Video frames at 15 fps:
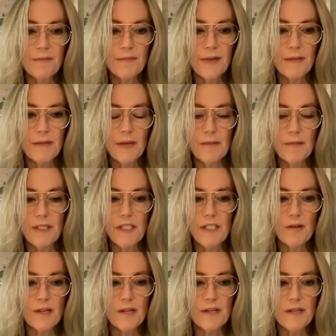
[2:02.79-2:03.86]
I'm
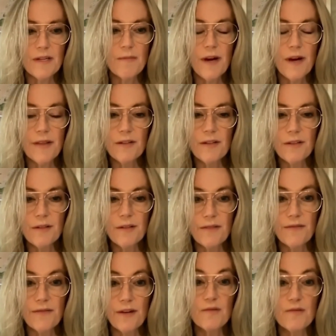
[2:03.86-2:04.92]
here as a mother
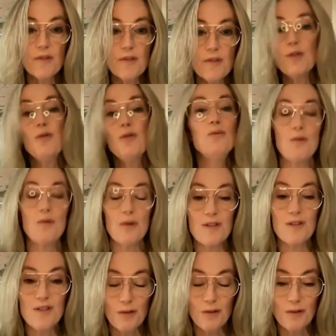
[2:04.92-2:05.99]
of two queer
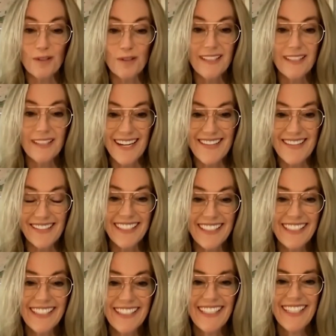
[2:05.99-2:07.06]
children, actually,
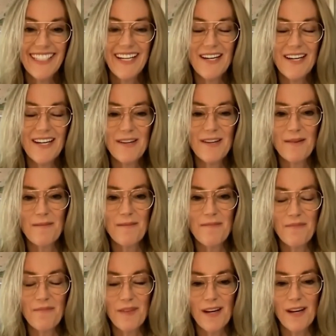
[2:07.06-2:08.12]
one
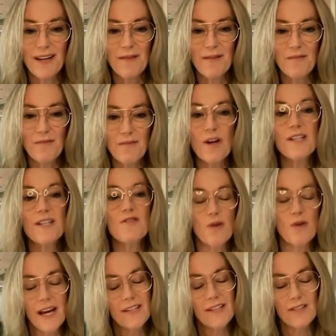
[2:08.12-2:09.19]

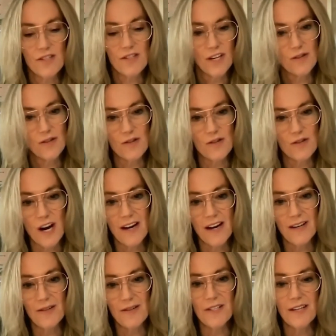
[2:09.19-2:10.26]
transgender
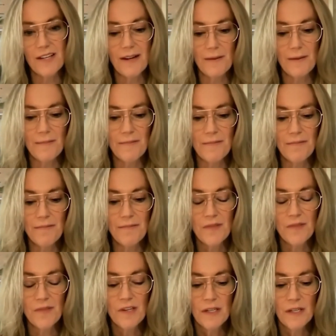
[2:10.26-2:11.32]
child and
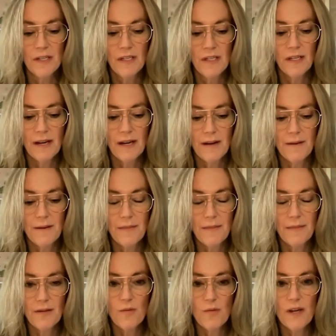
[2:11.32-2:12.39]

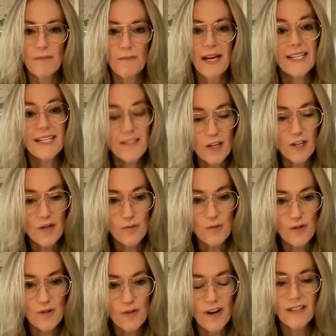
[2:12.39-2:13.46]
one pansexual
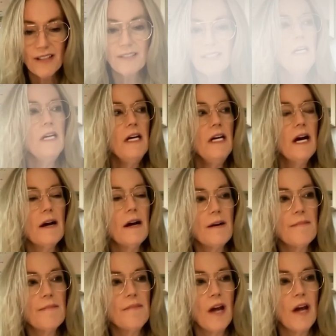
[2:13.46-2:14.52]
child.
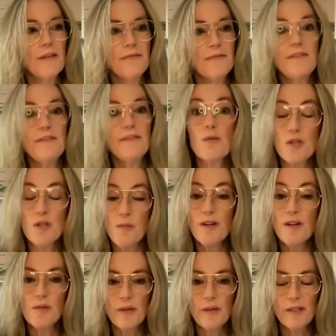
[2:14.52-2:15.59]
I feel a
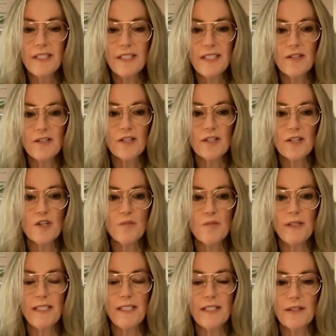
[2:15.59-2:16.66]
responsibility to
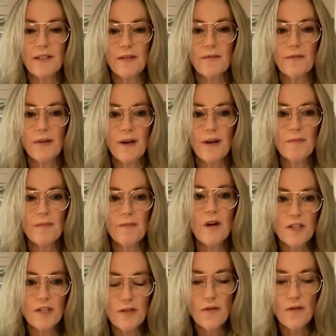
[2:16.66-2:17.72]
speak, not
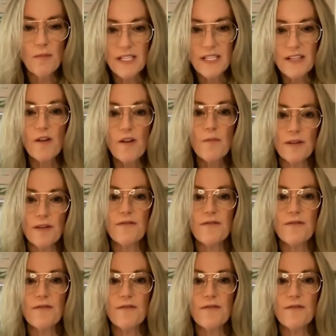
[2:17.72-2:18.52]
just for myself, but for